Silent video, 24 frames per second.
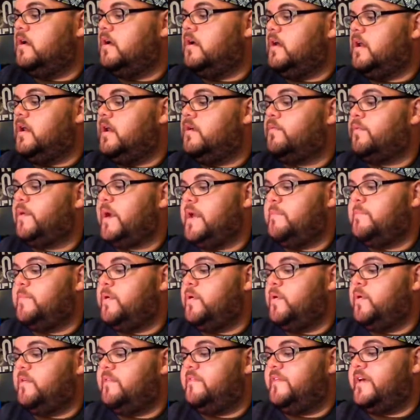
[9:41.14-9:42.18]
a
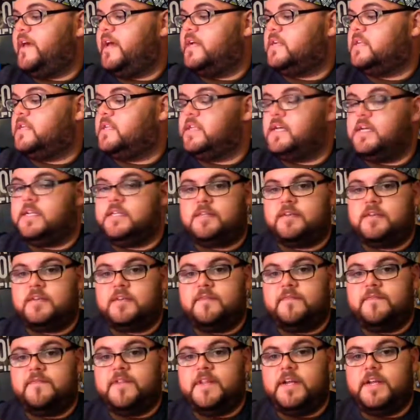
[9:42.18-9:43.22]
rainbow effect that's going to
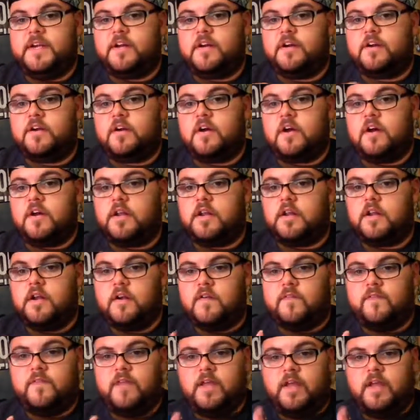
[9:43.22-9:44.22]
flicker on and off.